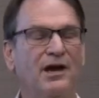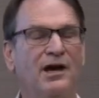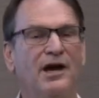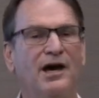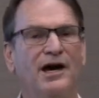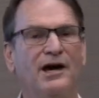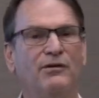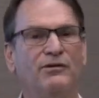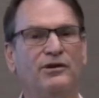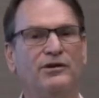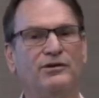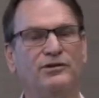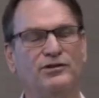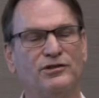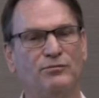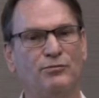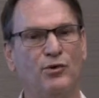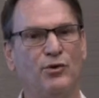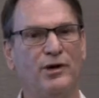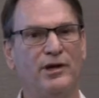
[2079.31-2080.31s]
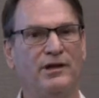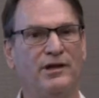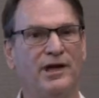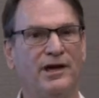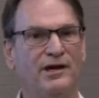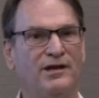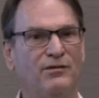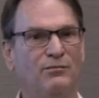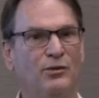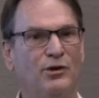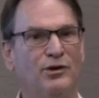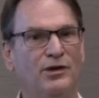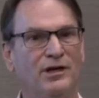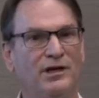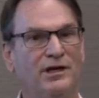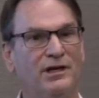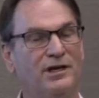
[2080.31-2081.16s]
How are you supporting that community?